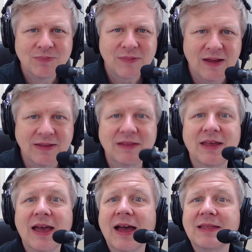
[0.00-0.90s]
And then
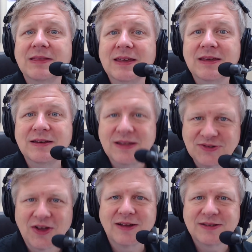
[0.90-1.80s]
they had the
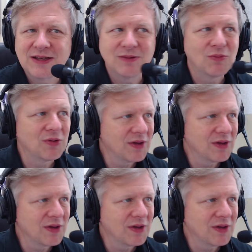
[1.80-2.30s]
Nissan team where